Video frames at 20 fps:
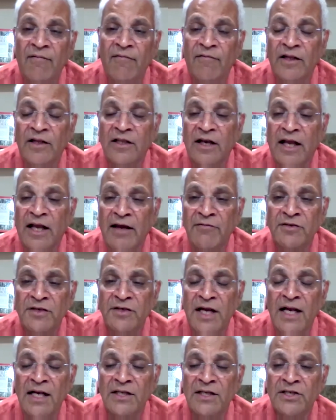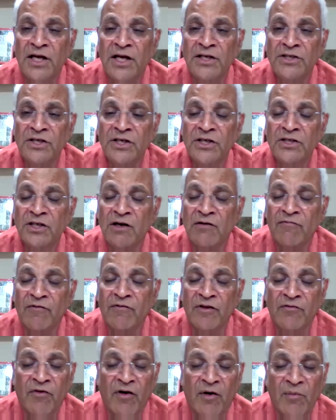with lifestyle changes
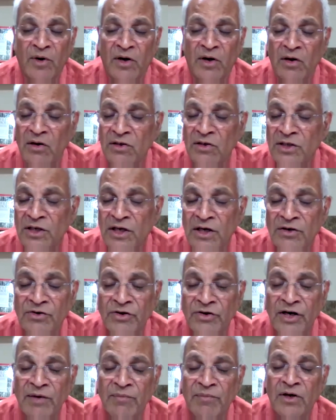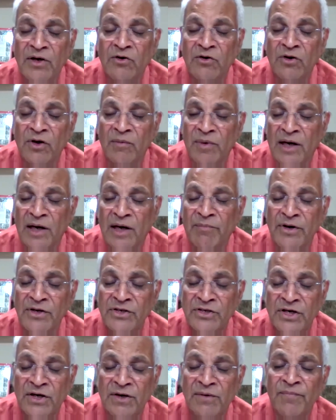and with pharmacological treatment to your blood
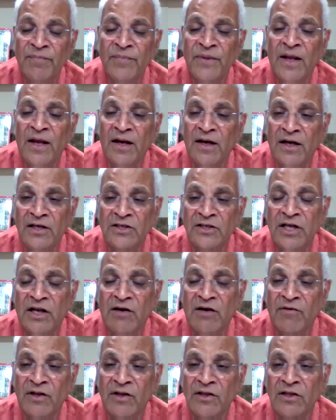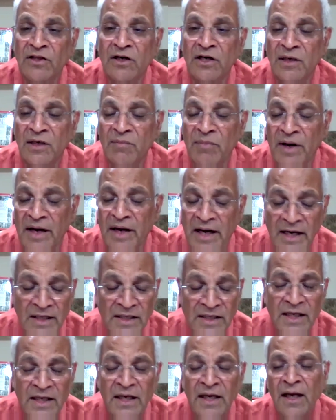pressure less than 130 by
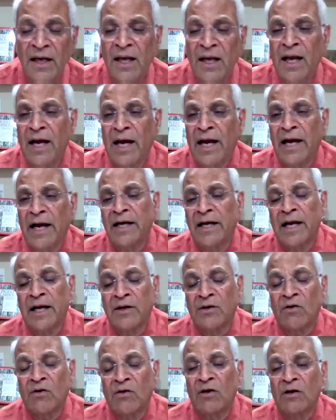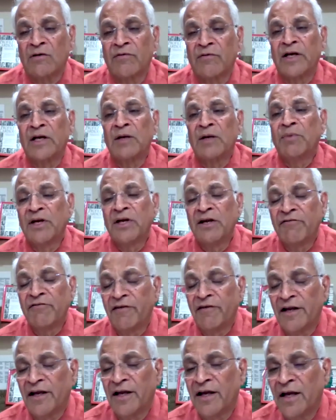80. And I talked very
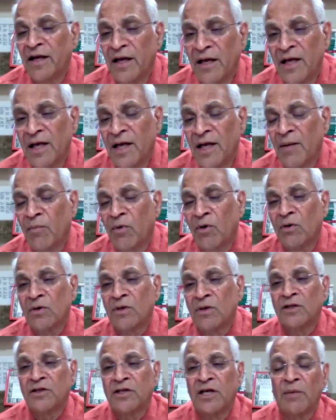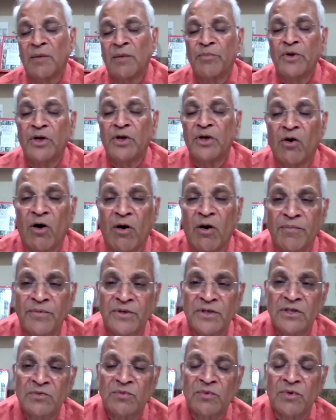briefly about the therapeutic
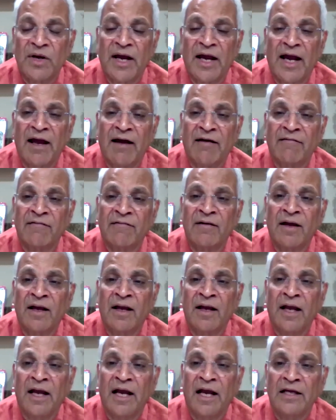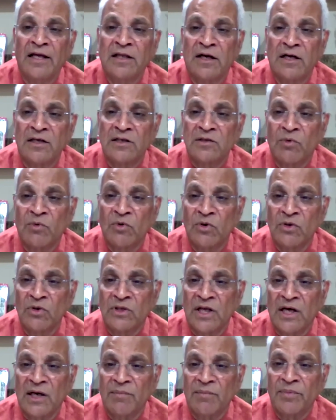options we have, either as
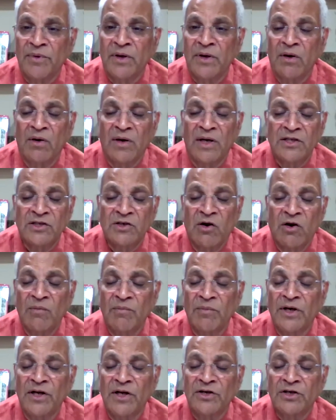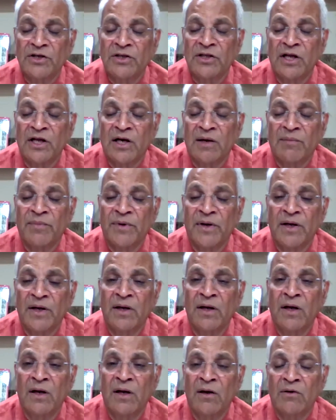monotherapy or as combination
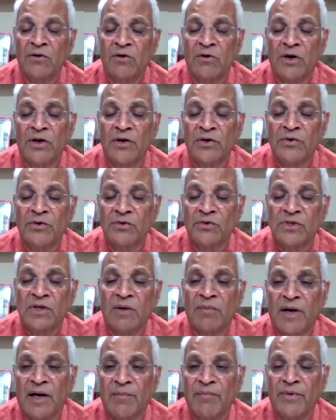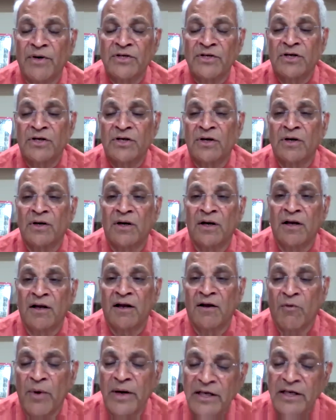therapy, to reduce the blood pressure
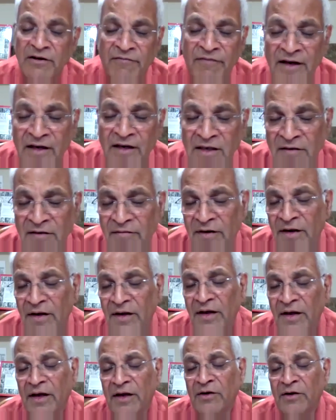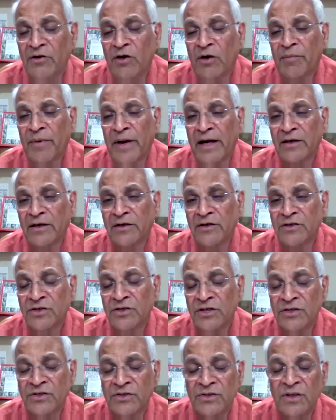quite effectively in your
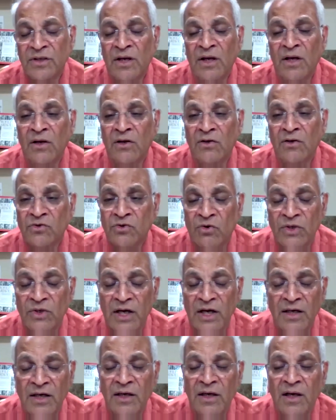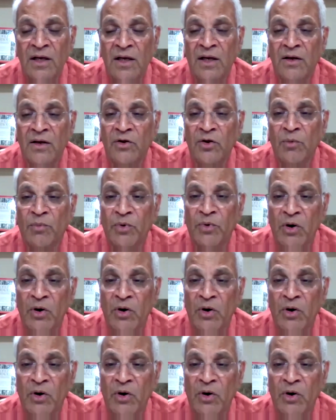practices so that you